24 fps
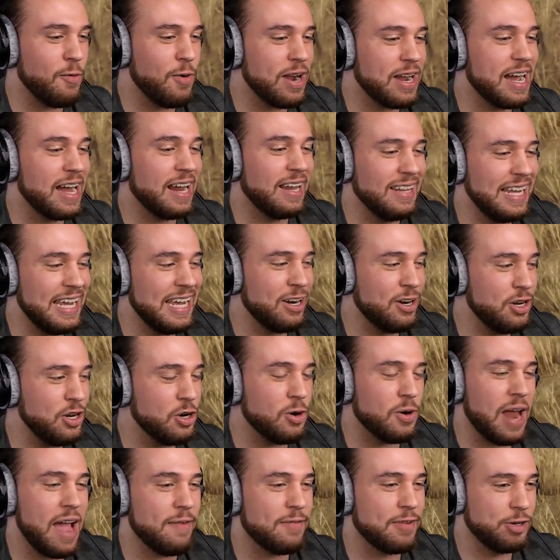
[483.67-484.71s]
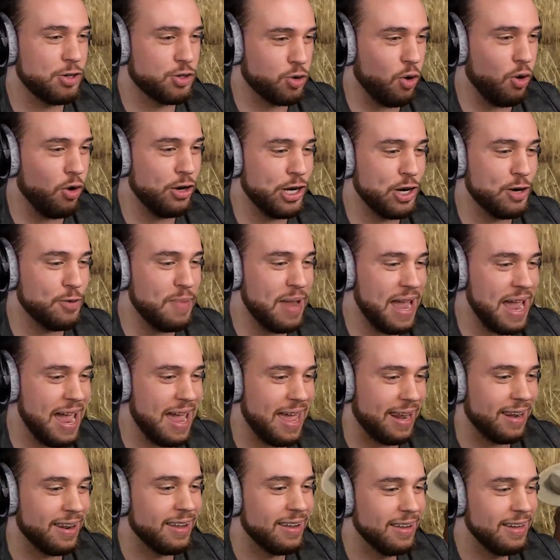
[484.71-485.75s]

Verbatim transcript: What kind of leader? You don't have control of your men.